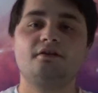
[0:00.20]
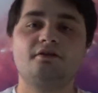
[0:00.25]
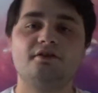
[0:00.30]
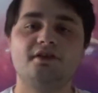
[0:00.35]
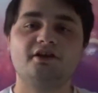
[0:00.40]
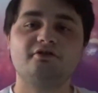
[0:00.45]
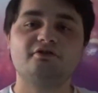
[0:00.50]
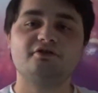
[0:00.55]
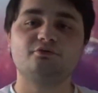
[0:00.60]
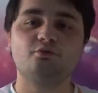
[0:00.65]

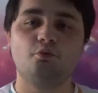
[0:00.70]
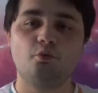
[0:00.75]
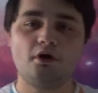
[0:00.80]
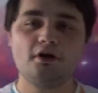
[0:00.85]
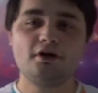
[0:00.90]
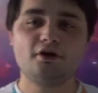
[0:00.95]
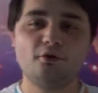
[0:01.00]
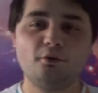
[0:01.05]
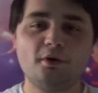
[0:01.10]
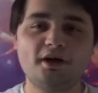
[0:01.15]
There is
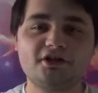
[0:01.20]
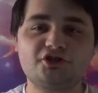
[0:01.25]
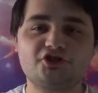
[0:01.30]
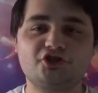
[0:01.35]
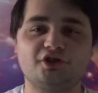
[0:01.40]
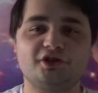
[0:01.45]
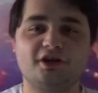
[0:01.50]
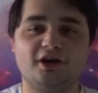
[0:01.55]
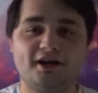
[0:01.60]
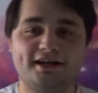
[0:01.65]
one
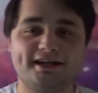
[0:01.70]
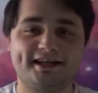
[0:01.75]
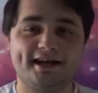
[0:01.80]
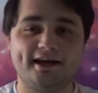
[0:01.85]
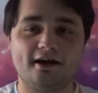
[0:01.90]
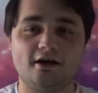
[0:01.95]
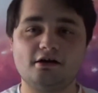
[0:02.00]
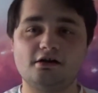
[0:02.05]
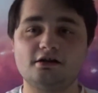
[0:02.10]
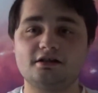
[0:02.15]
question I
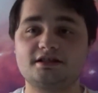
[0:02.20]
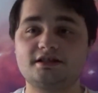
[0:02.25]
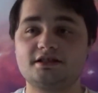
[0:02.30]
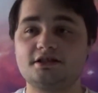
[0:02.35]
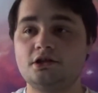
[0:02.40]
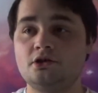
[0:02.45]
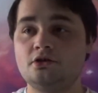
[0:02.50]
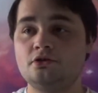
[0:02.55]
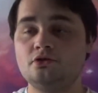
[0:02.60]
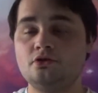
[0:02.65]
get asked